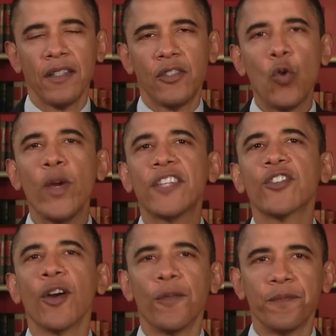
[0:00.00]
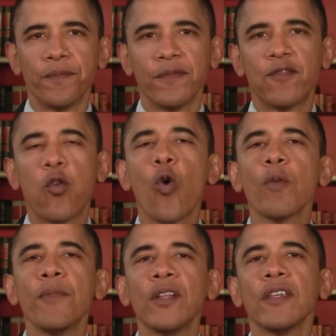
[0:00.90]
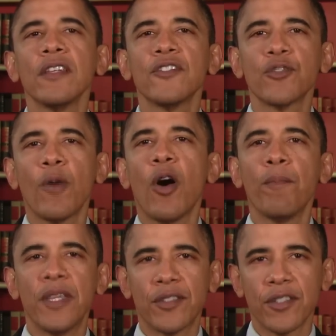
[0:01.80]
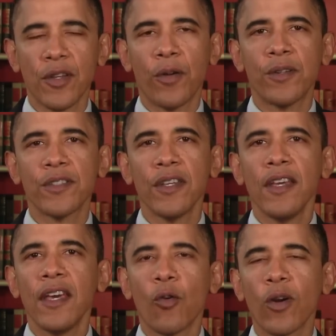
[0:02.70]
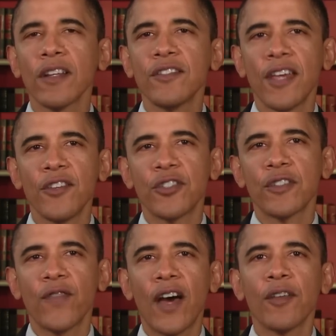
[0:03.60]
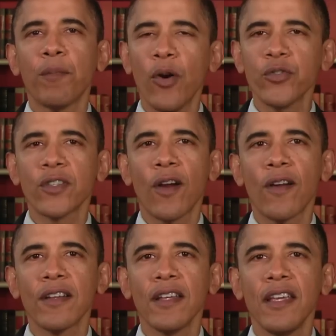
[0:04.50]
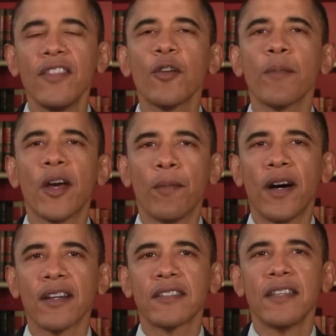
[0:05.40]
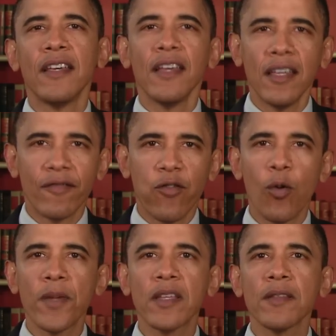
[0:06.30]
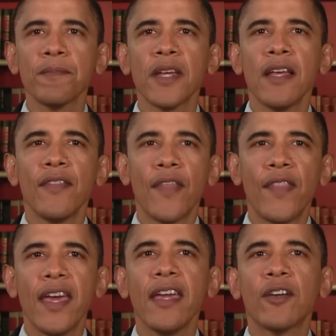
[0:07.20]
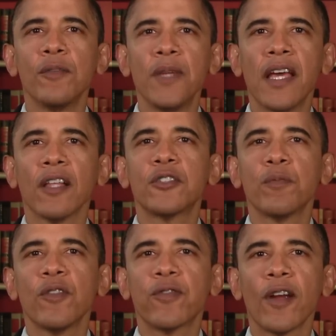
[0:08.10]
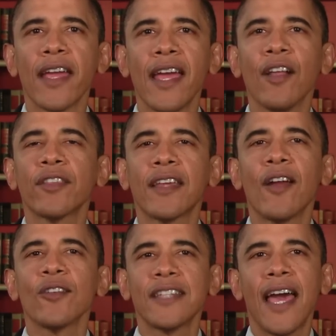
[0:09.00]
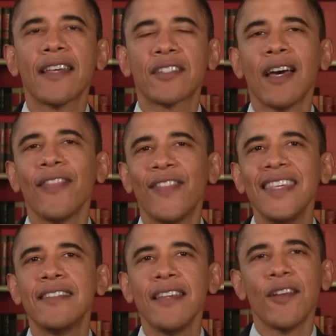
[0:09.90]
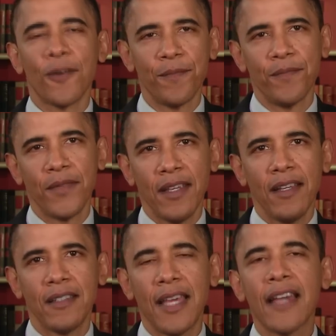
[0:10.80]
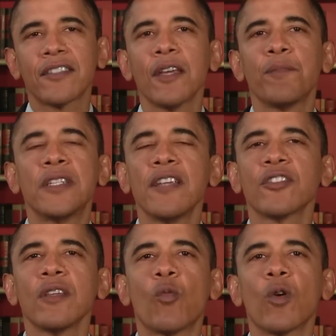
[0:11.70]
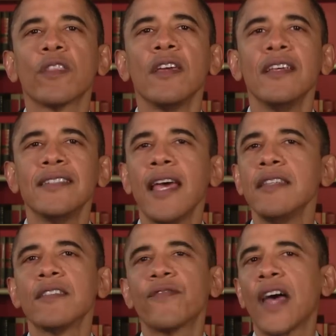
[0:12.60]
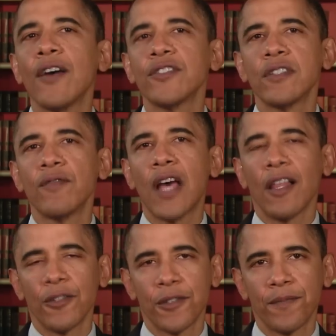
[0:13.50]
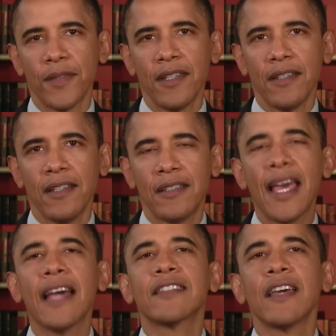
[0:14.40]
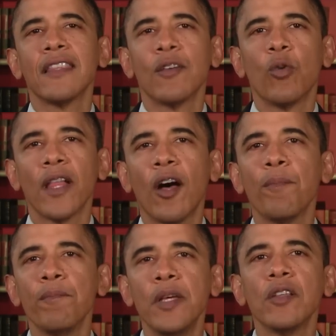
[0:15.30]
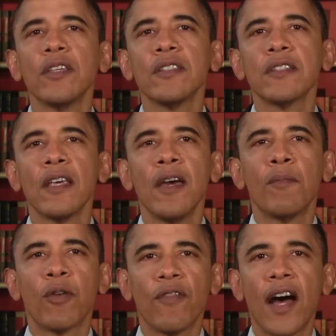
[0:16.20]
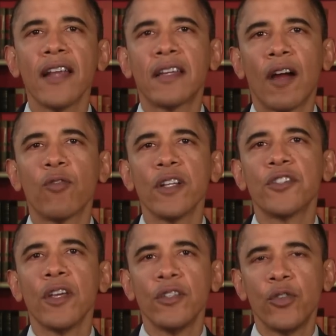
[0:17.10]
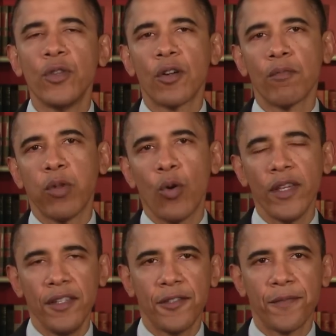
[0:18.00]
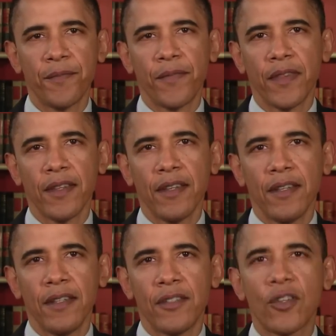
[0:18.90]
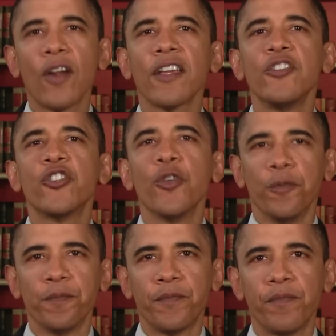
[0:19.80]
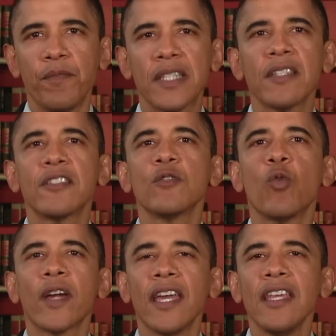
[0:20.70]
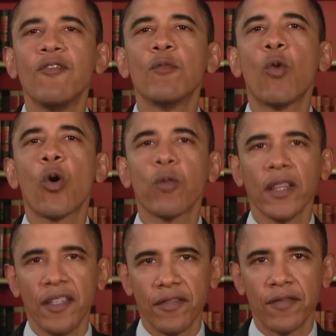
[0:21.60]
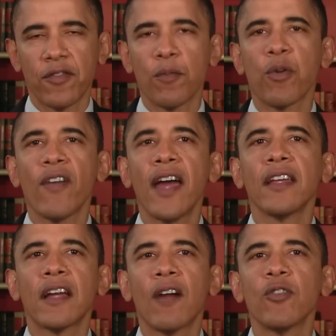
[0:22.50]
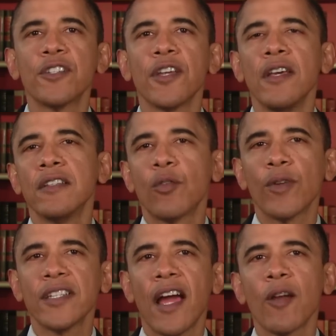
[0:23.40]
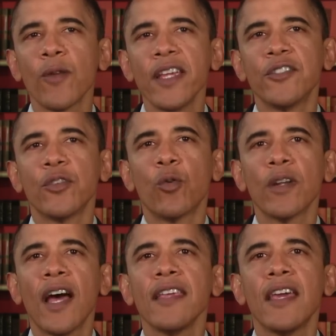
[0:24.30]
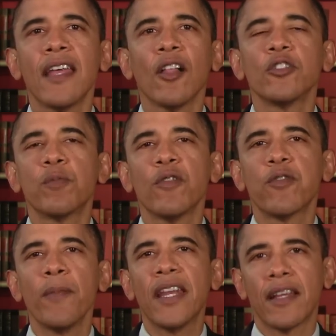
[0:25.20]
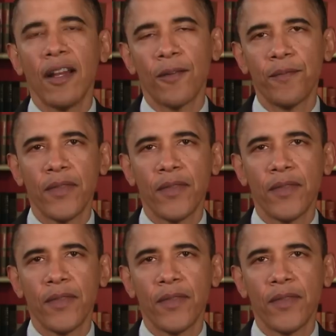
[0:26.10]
Two weeks ago, 4 million small business owners and organizations found a postcard in their mailbox informing them that they could be eligible for a healthcare tax cut this year a tax cut potentially worth tens of thousands of dollars, a tax cut that will help millions provide coverage to their employees. Starting in June, businesses will get even more relief for providing coverage to retirees who are not yet eligible for Medicare.